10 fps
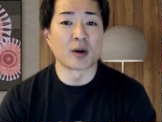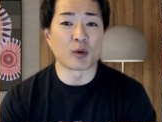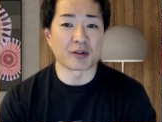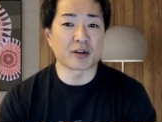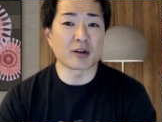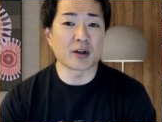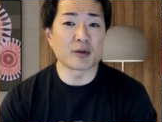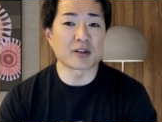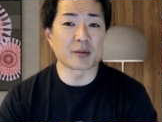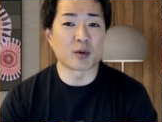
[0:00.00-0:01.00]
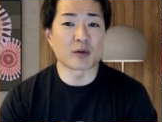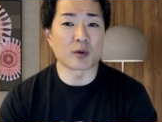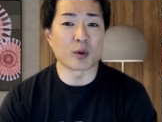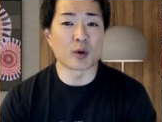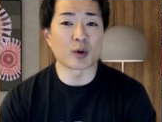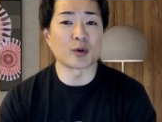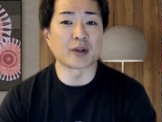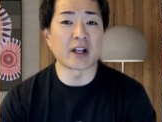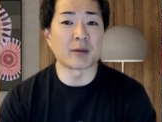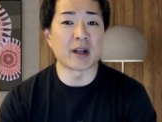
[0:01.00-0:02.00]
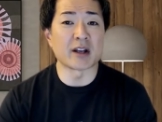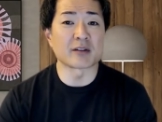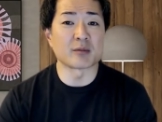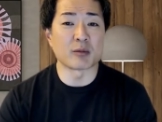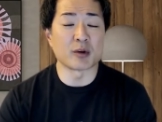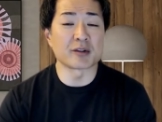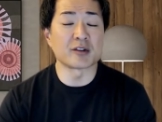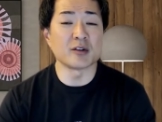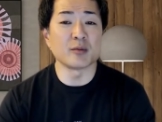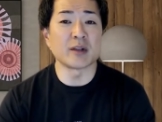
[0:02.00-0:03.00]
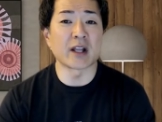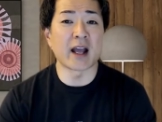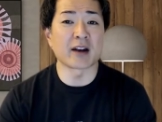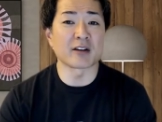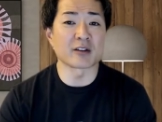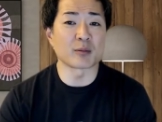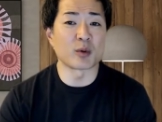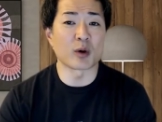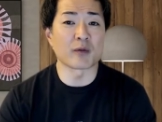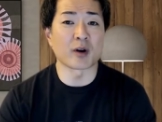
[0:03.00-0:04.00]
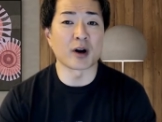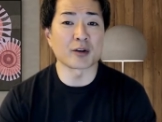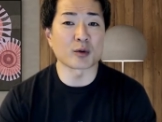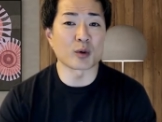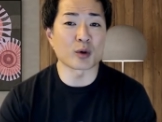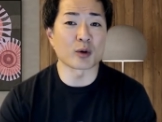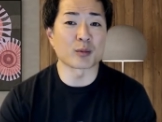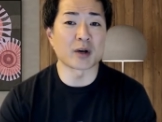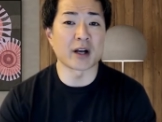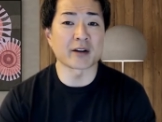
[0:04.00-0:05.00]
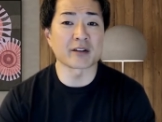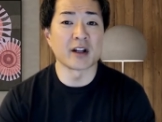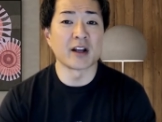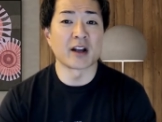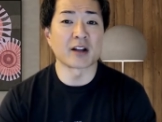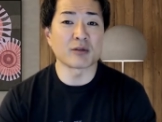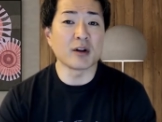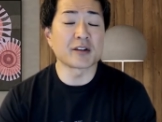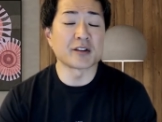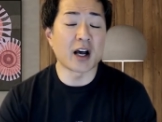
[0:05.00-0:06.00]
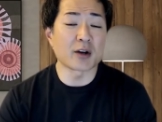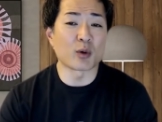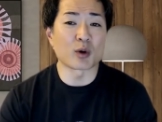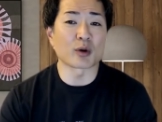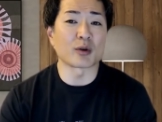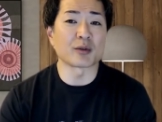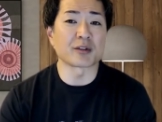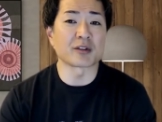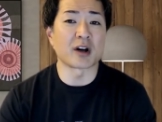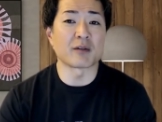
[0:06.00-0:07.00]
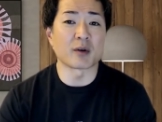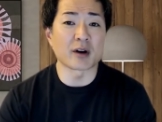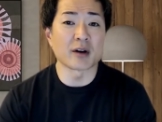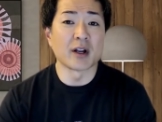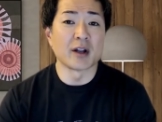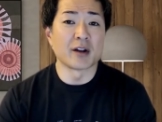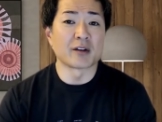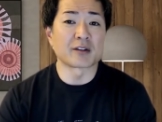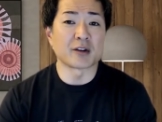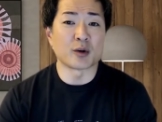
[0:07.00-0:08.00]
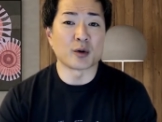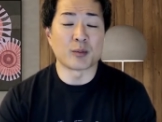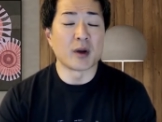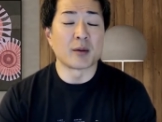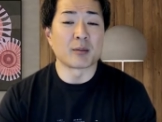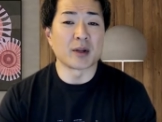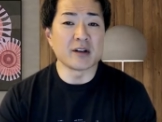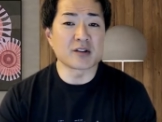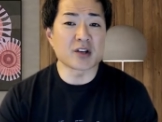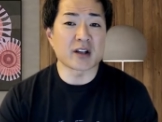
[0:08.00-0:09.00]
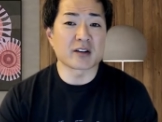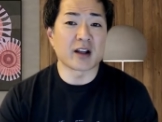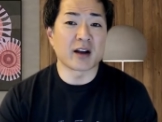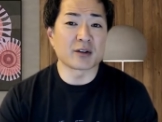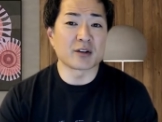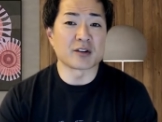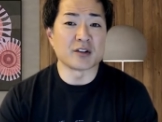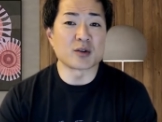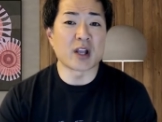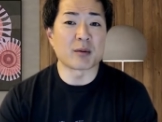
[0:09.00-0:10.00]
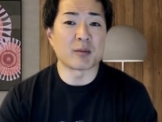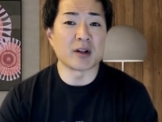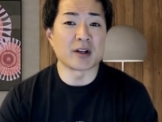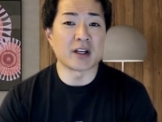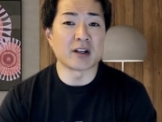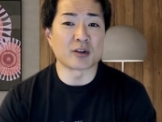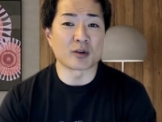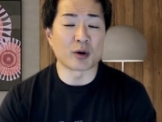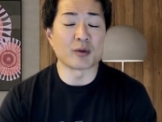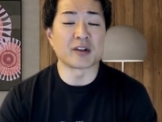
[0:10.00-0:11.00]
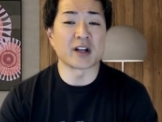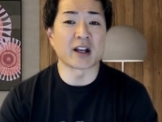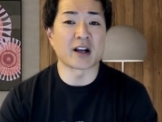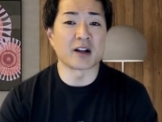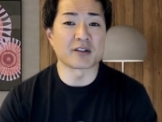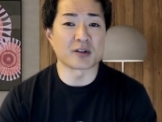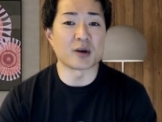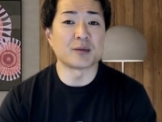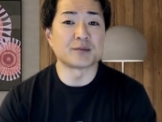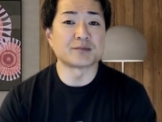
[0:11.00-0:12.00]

We're starting with support for Oracle Database, but we'll soon be adding support for other Oracle products, as well as non-Oracle software. So please check out this new capability in your O C I console.